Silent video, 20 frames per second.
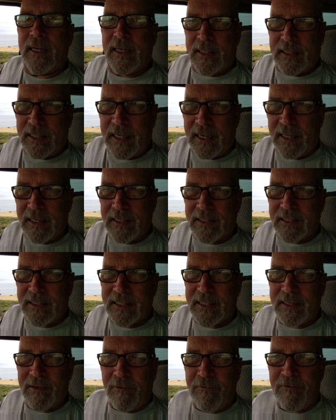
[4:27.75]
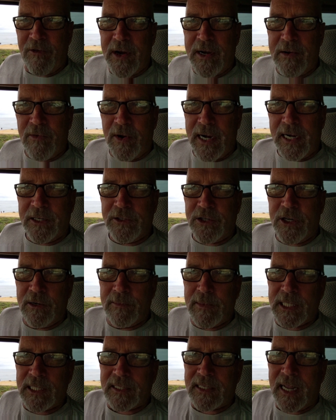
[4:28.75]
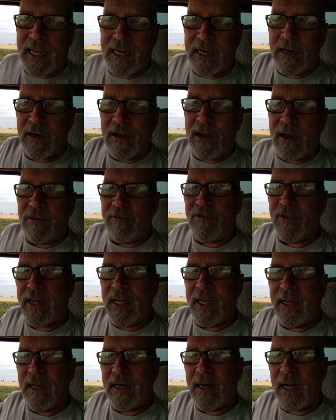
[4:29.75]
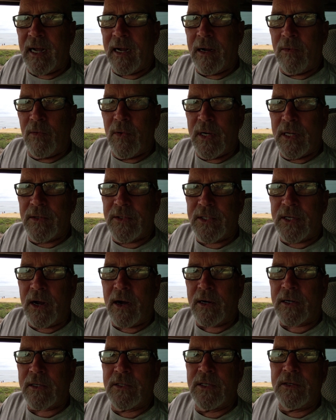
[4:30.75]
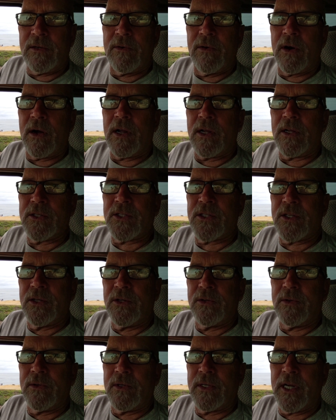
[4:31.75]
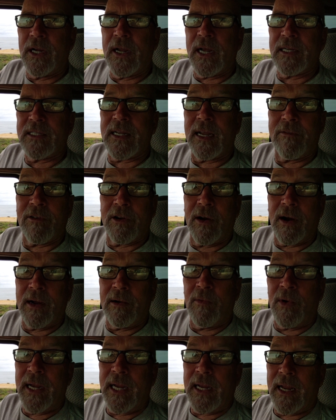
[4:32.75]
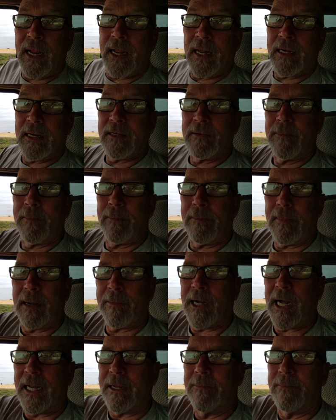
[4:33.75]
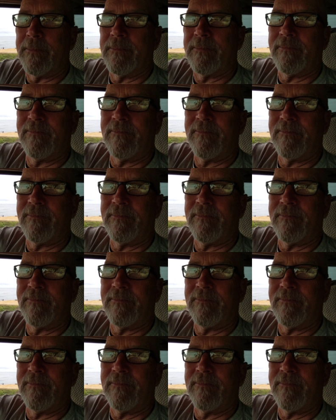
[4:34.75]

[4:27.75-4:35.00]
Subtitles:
say this is Free Range Human signing off, and I will talk to you all soon. You guys have a great weekend. Bye-bye.